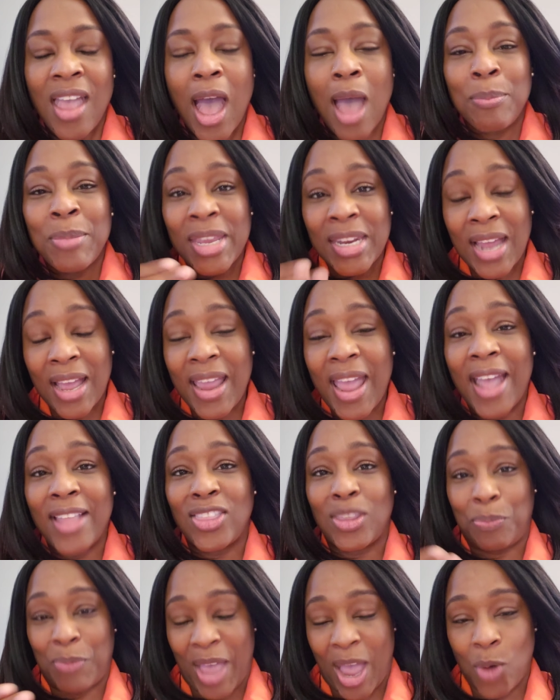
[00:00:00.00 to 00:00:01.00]
I mean, I
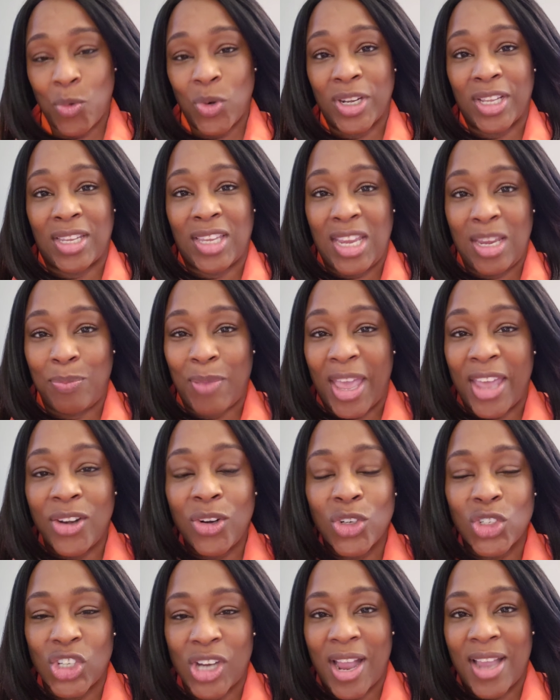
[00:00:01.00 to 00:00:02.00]
had the power to keep
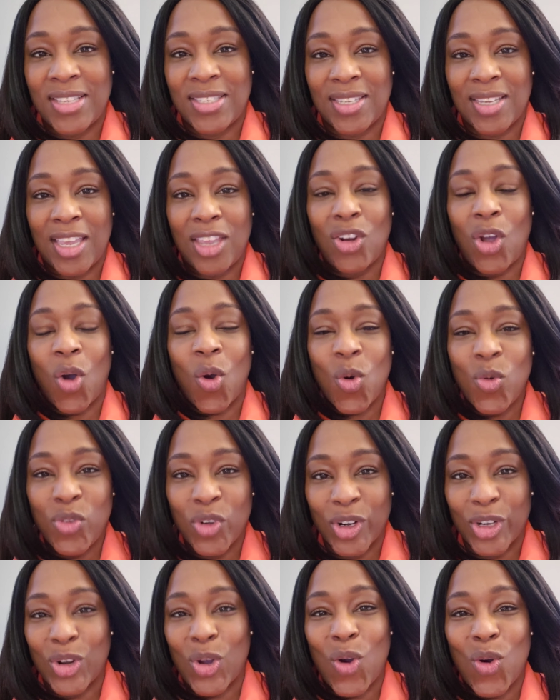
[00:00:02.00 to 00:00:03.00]
energizing it
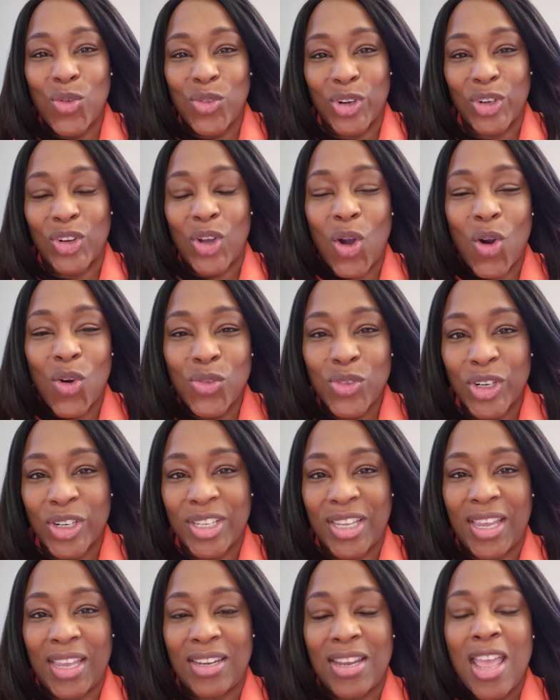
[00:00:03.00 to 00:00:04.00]
over and over and over
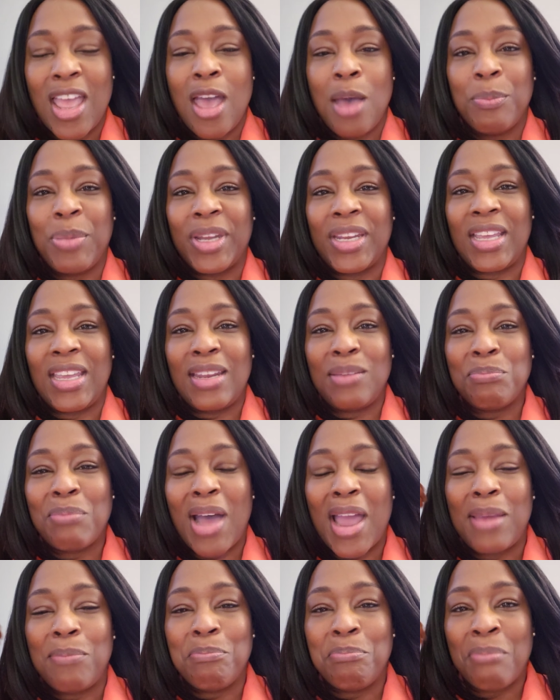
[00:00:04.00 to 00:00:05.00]
again, but in
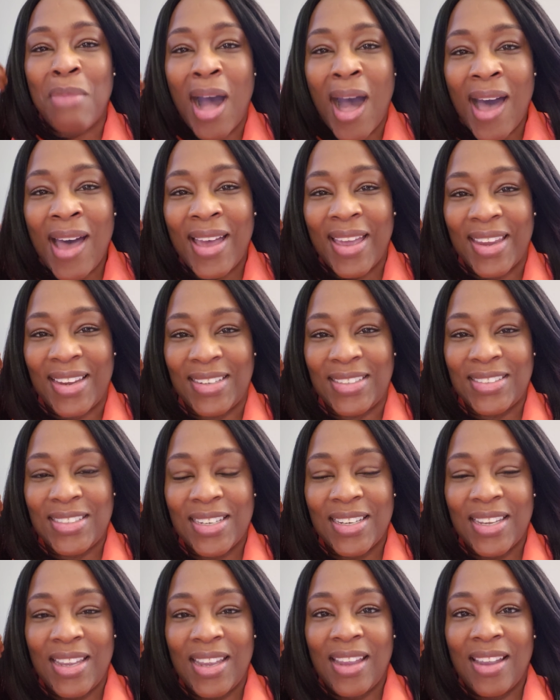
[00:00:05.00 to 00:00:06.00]
my mind,
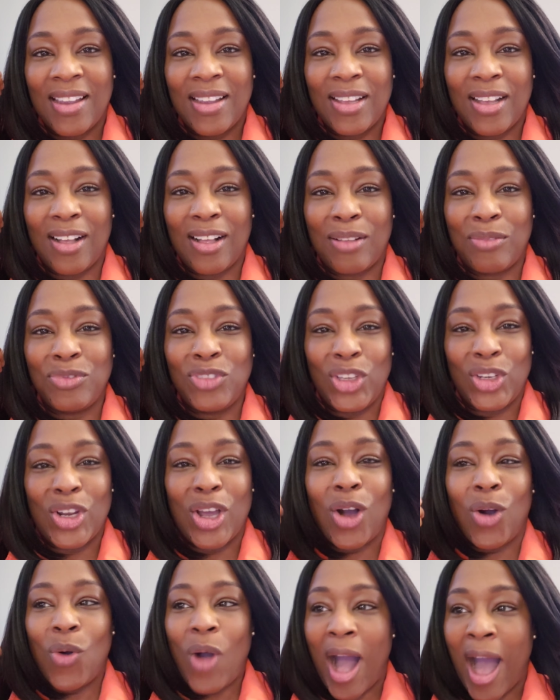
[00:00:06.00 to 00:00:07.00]
you
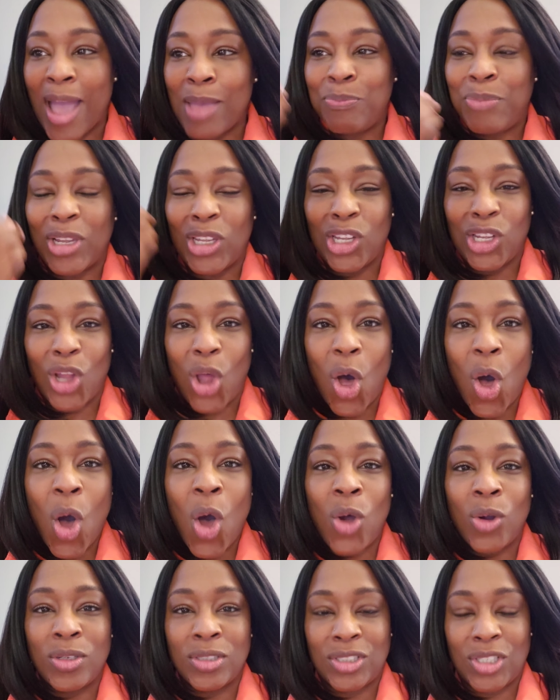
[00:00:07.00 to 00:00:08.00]
know, I
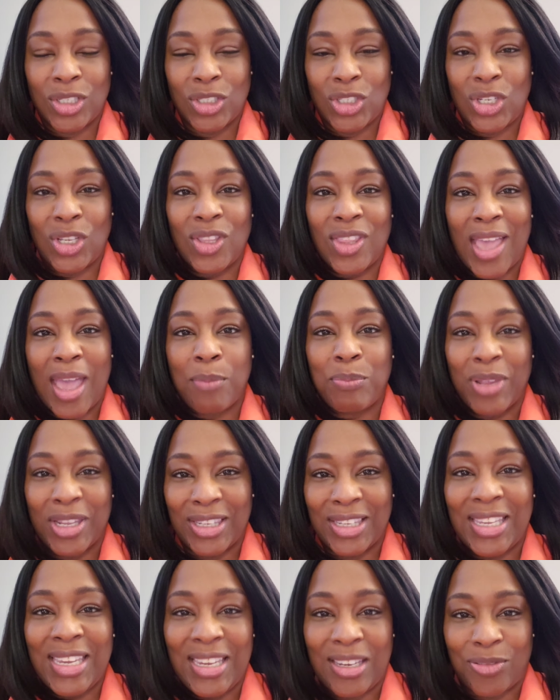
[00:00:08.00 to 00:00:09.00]
belonged to that
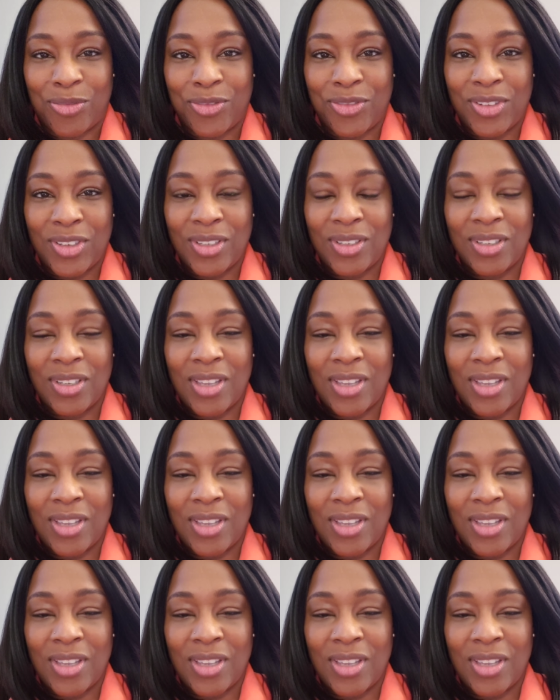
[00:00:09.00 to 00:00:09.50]
belief.